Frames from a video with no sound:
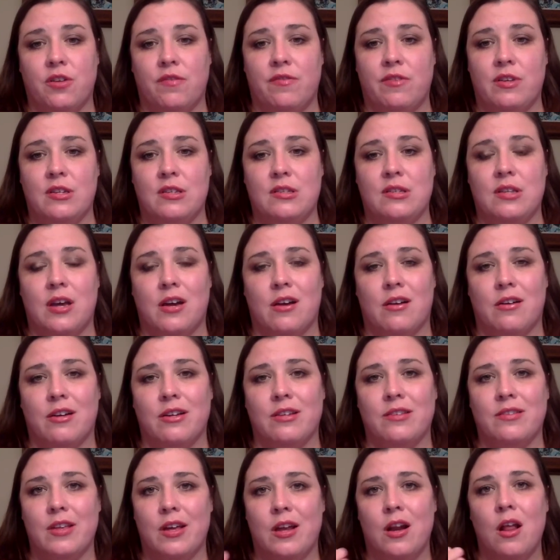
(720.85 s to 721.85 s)
of this letter
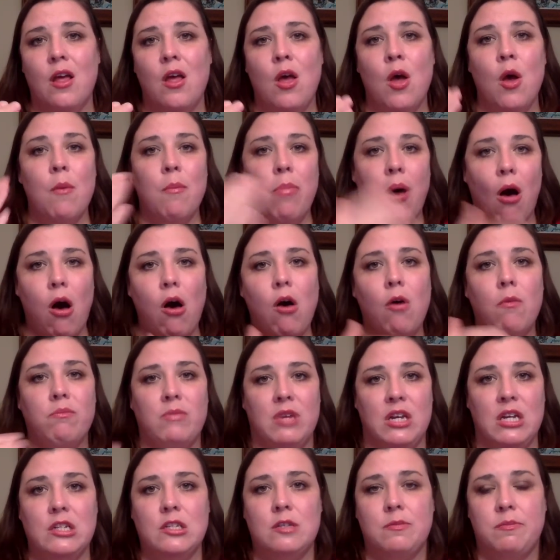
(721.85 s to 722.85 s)
is that Paul
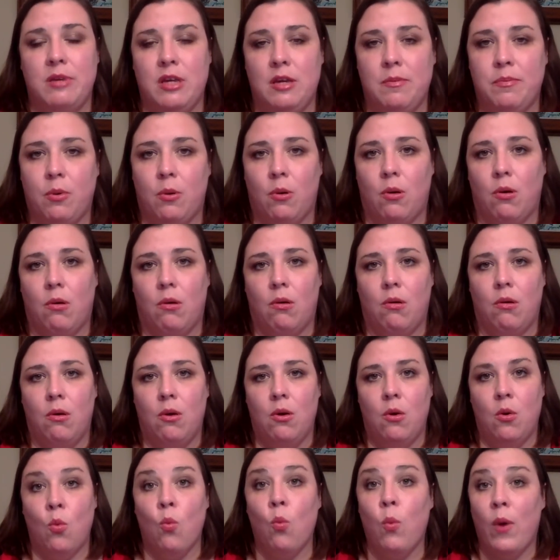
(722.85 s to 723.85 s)
meets people
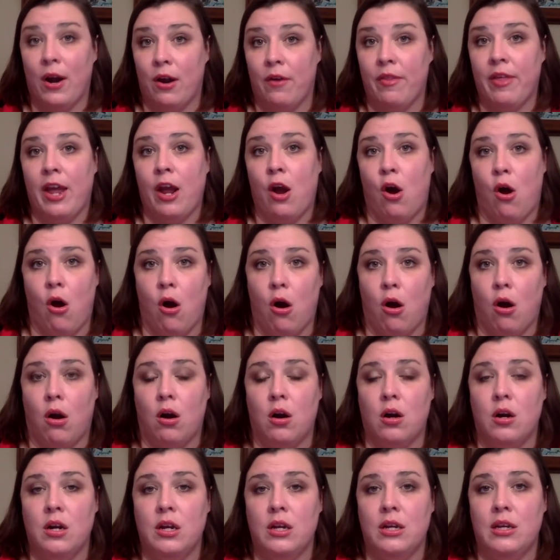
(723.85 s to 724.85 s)
where they
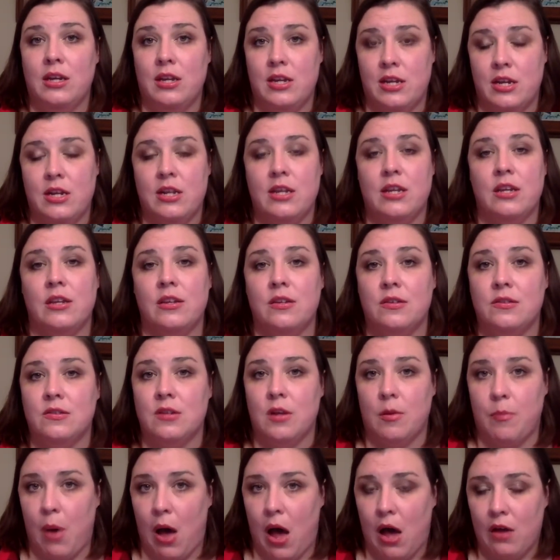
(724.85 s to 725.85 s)
are in his
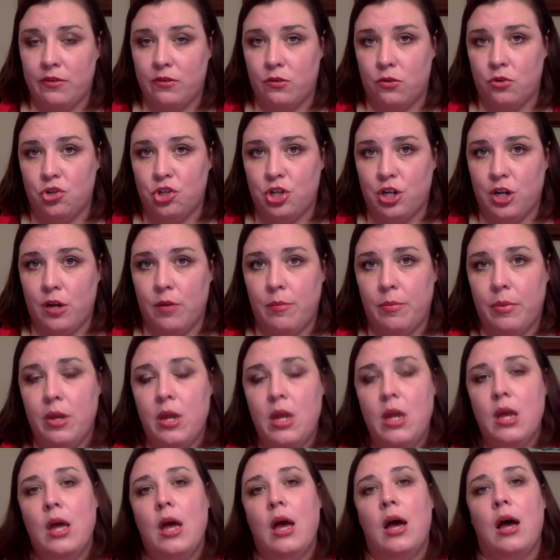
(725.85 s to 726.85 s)
apostleship.
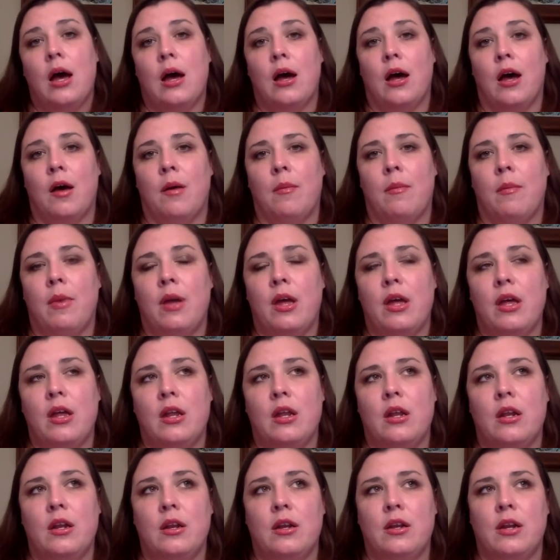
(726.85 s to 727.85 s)

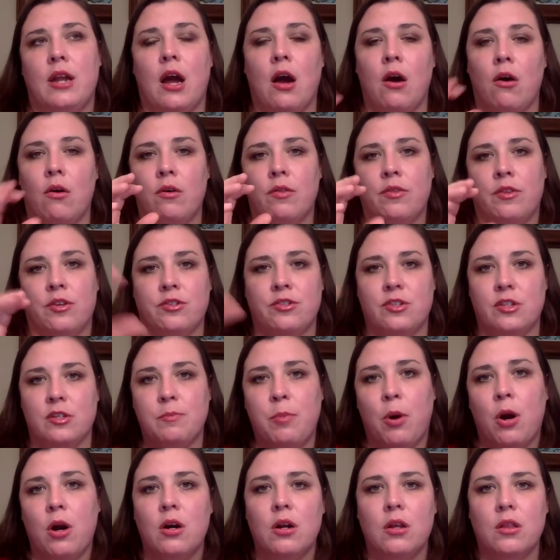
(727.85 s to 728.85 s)
Now, there's this
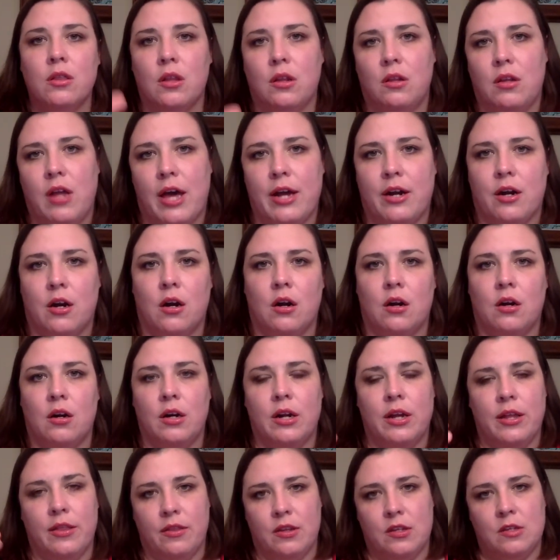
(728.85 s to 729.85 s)
part
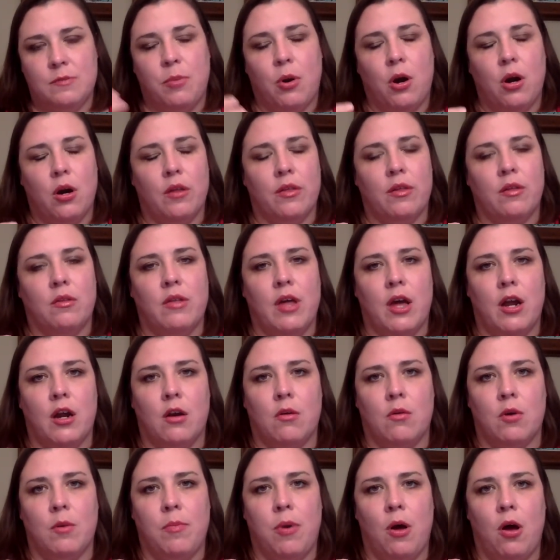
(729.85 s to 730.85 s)
in this part of the
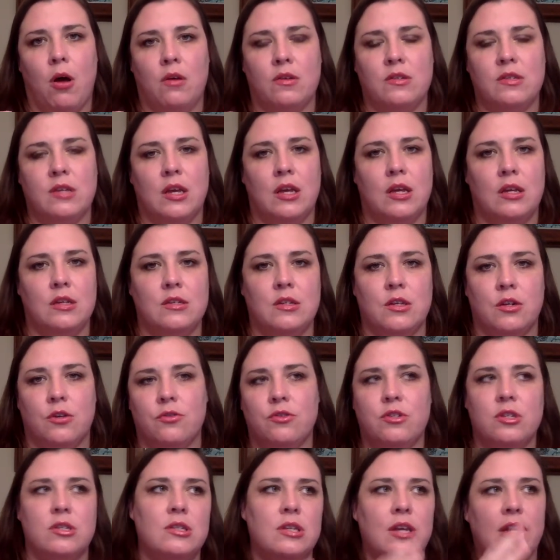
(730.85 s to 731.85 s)
letter where Paul says,
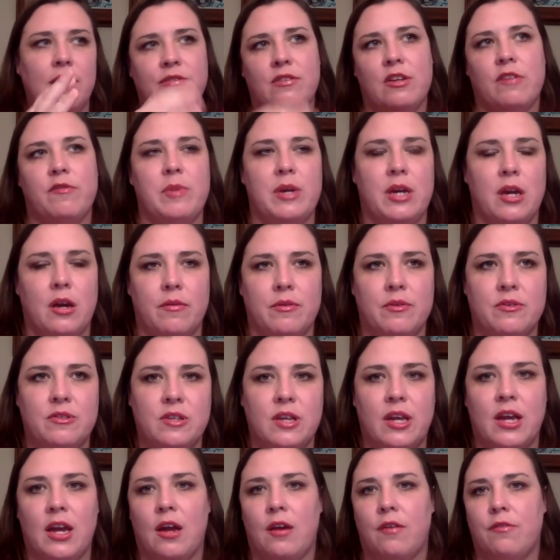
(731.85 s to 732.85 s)
to slaves I've become a
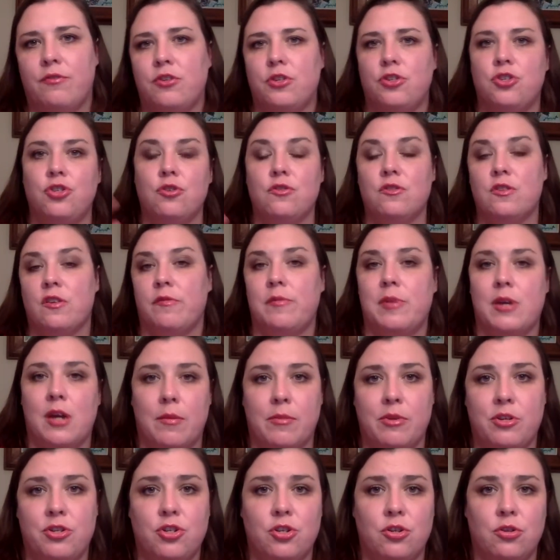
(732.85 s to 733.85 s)
slave, to Jews I've
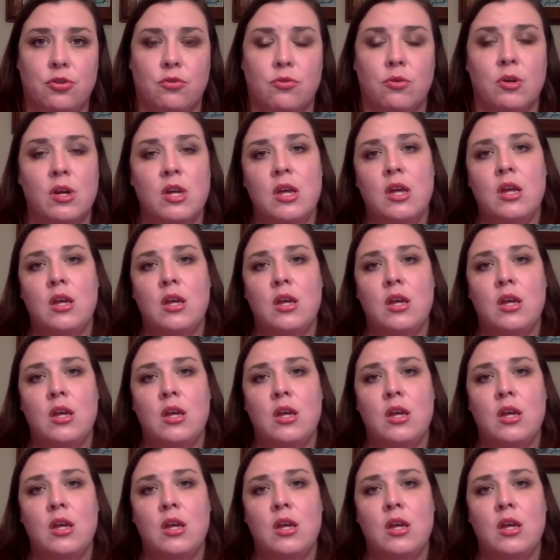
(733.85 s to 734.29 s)
become a Jew,